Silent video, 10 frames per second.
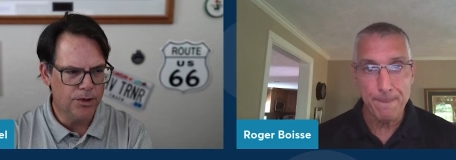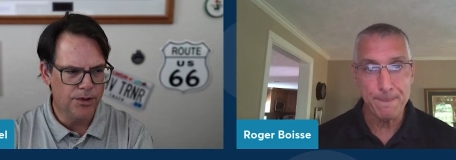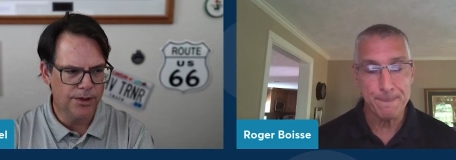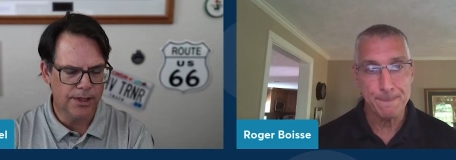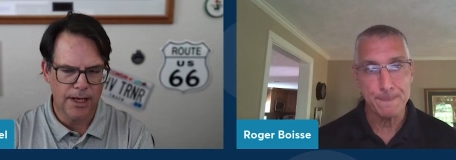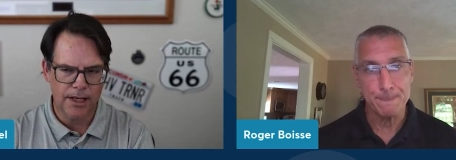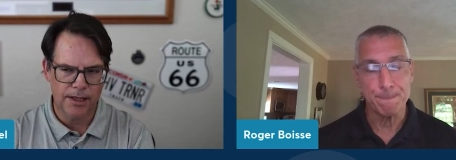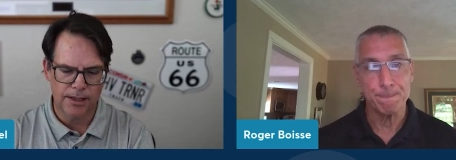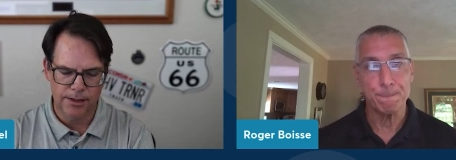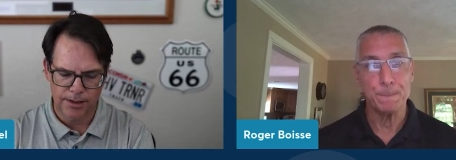Speaker 1: would you say
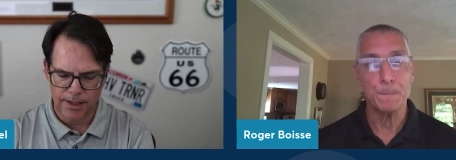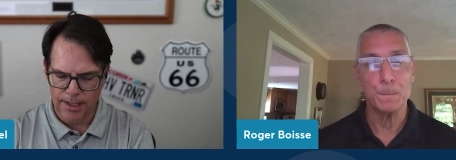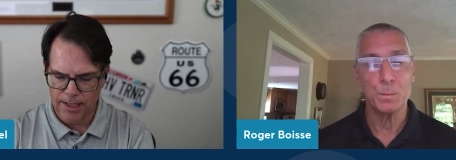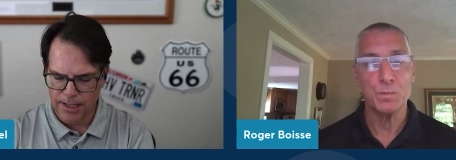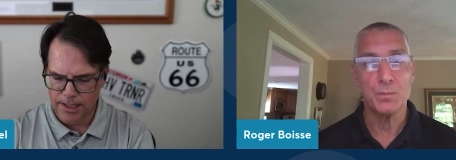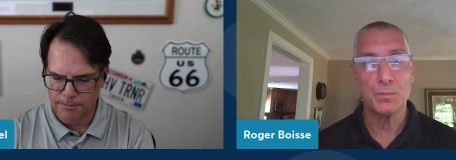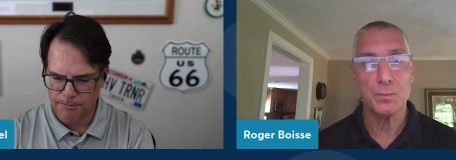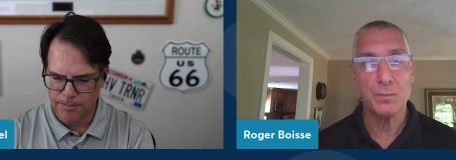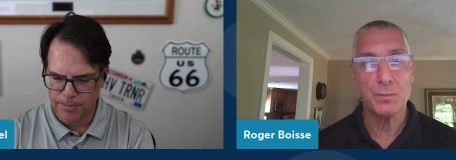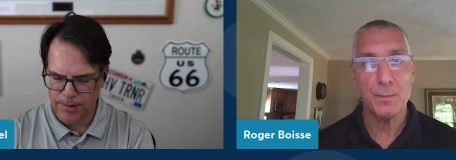is the
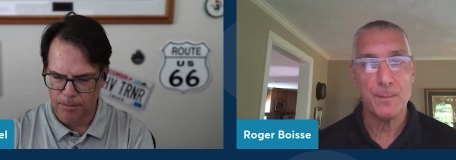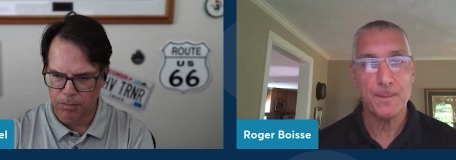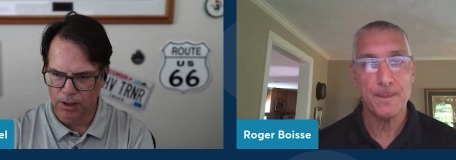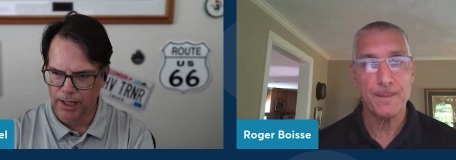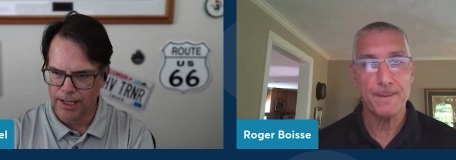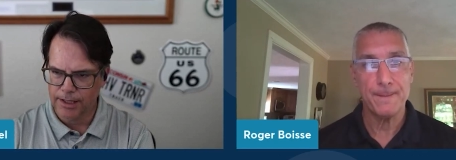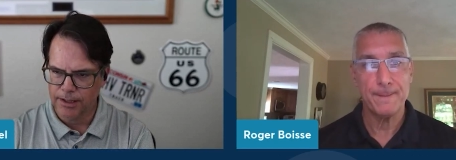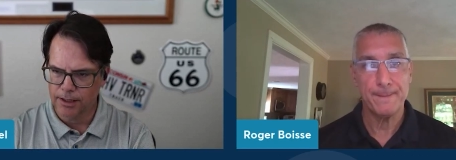the blend